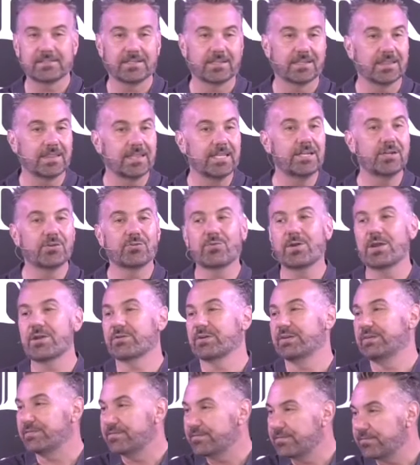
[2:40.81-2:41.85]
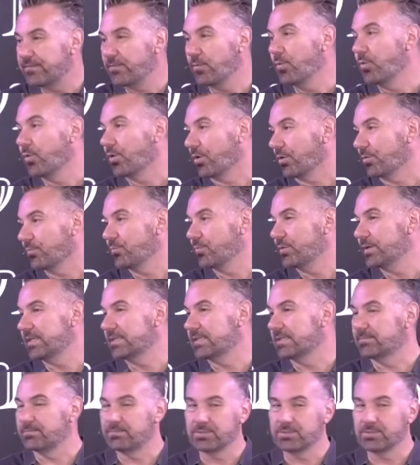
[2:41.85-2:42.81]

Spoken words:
a literary form when the